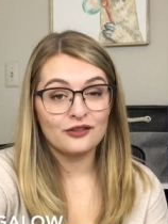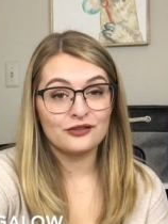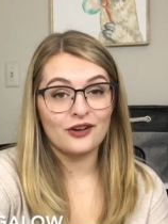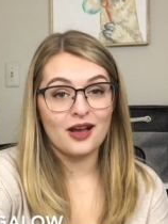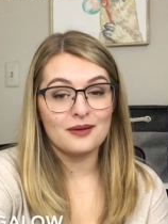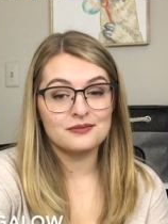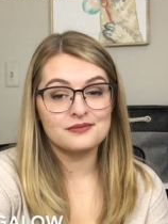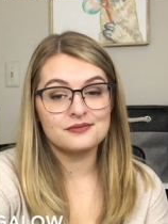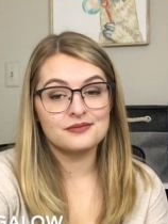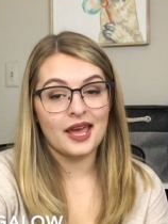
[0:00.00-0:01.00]

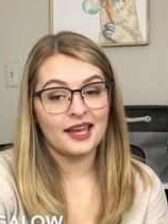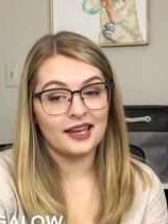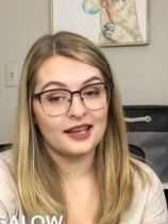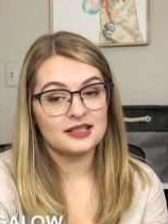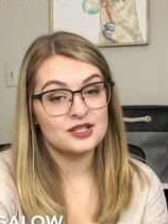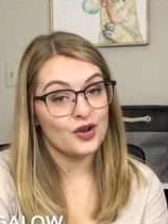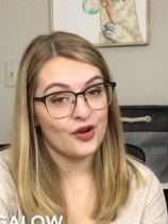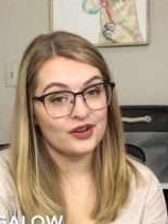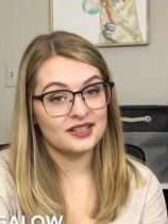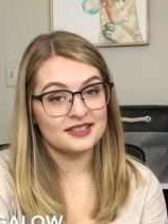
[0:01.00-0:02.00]
from Hands
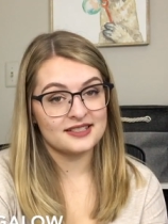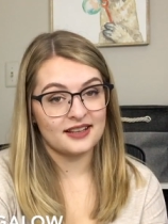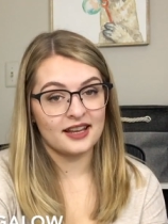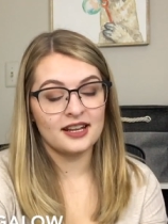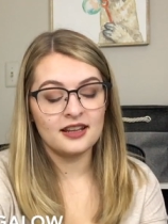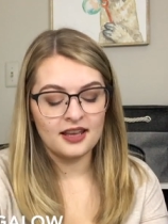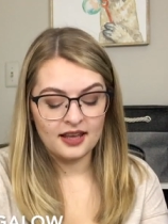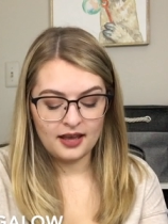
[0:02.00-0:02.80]
On Design,